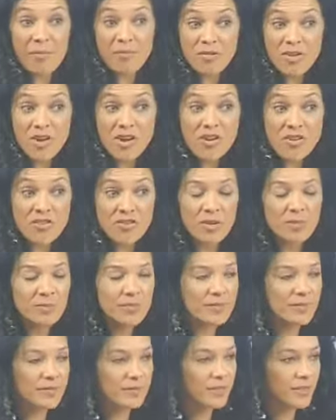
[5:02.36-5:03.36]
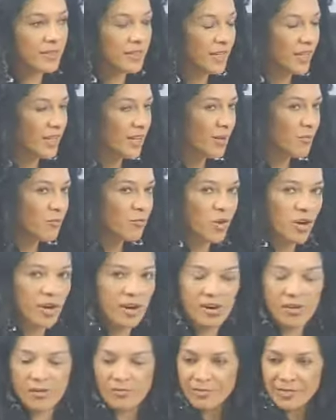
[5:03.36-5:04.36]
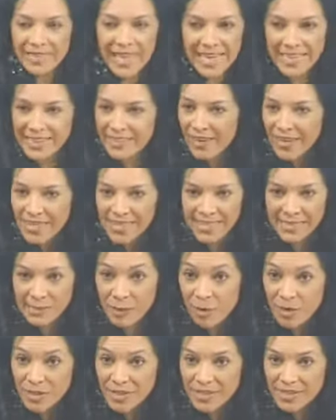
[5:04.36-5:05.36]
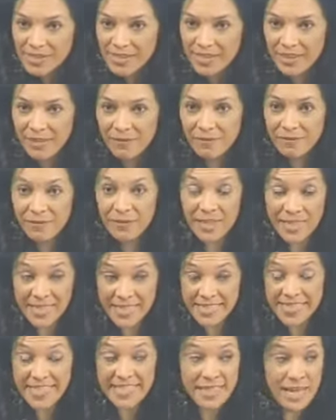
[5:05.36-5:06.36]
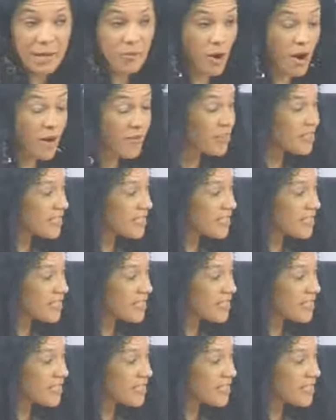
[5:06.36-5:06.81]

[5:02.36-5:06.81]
programs were late night slots, if indeed they were on